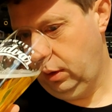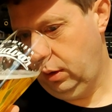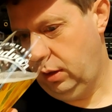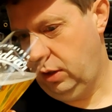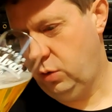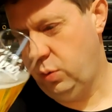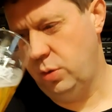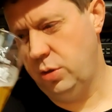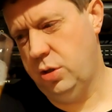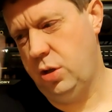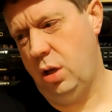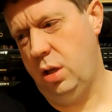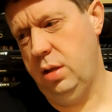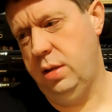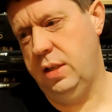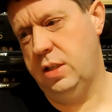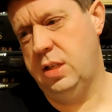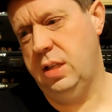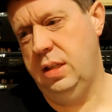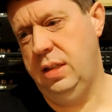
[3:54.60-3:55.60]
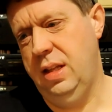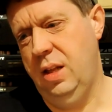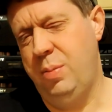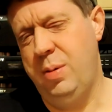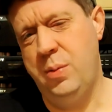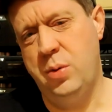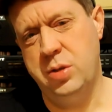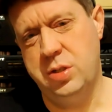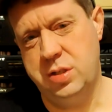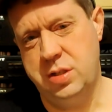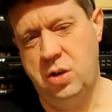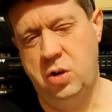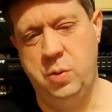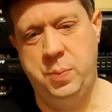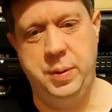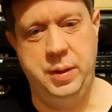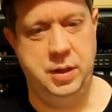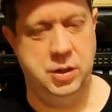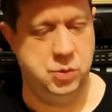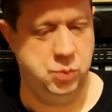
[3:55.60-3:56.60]
This one's got this a little bit more
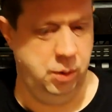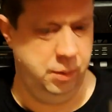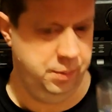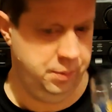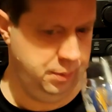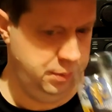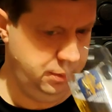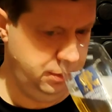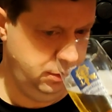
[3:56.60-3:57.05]
syrupy, this one.